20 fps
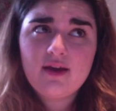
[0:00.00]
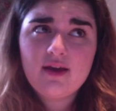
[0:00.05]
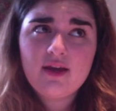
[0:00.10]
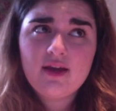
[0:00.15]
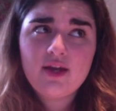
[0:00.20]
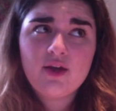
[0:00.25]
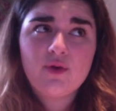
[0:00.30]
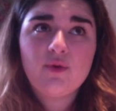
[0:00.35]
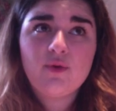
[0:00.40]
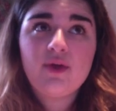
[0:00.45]

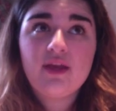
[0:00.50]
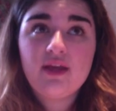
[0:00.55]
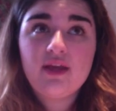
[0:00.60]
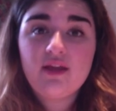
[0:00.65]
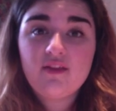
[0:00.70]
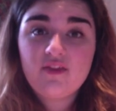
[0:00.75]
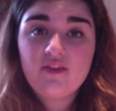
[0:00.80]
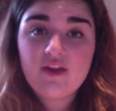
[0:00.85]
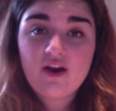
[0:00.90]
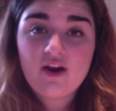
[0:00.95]
you know,
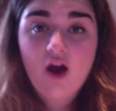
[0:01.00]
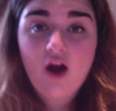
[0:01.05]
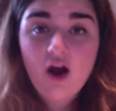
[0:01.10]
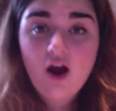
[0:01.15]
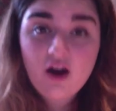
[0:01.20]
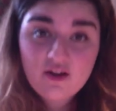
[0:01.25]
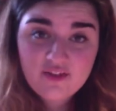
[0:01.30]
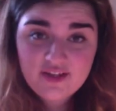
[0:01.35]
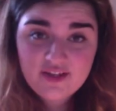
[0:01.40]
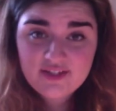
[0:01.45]
there
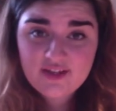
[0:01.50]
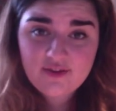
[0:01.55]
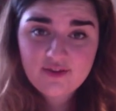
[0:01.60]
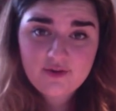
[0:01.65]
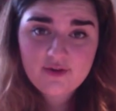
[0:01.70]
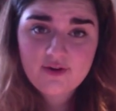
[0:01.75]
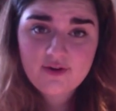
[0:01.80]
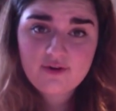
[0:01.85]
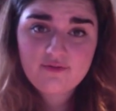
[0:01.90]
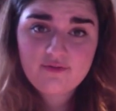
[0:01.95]
are these
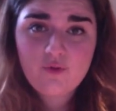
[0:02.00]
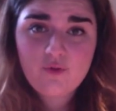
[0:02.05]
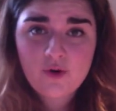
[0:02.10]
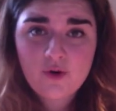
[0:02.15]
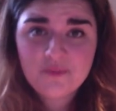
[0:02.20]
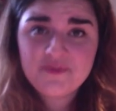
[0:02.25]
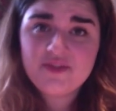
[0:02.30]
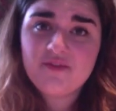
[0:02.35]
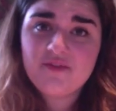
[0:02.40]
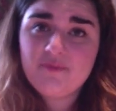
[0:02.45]
other
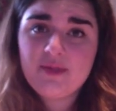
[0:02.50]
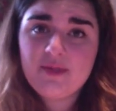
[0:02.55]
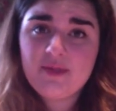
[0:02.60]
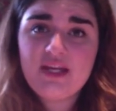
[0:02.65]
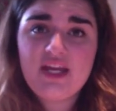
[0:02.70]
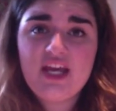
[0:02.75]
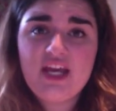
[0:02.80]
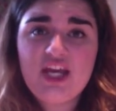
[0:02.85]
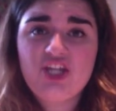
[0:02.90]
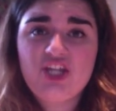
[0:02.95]
forms of
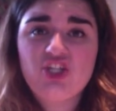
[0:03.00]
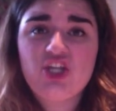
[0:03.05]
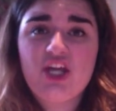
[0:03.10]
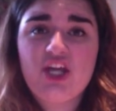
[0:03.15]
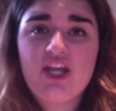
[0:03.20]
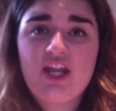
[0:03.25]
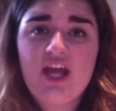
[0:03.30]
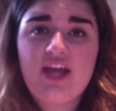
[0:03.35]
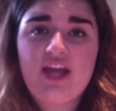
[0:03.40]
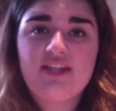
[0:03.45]

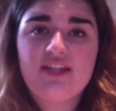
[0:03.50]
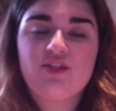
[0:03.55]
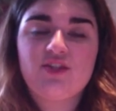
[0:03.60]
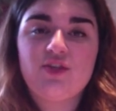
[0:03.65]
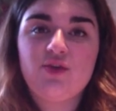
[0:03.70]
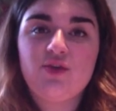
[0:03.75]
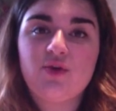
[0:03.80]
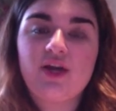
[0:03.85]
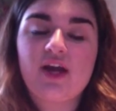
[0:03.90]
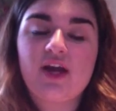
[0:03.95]
mediation, and so you
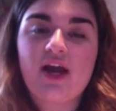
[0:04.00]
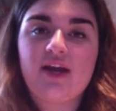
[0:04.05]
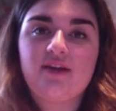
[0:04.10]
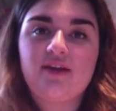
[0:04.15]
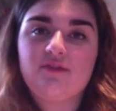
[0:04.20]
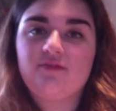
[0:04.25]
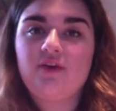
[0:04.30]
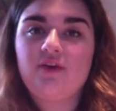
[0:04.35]
can kind of